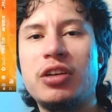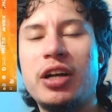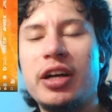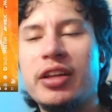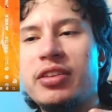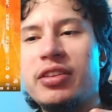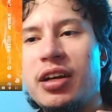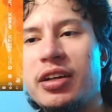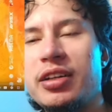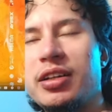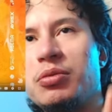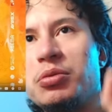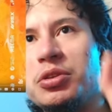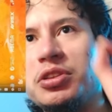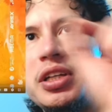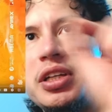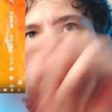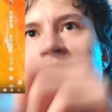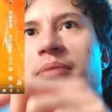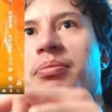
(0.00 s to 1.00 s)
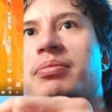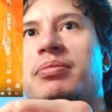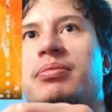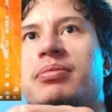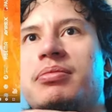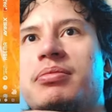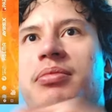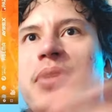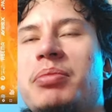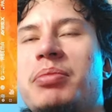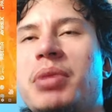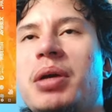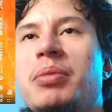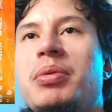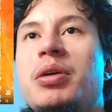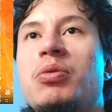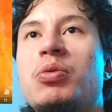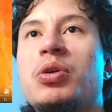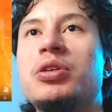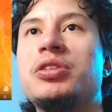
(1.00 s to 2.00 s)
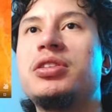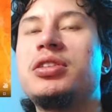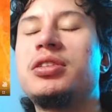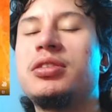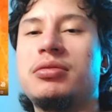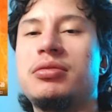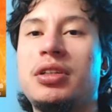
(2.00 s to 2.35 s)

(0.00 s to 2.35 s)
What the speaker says: I thought it was him, but maybe it wasn't.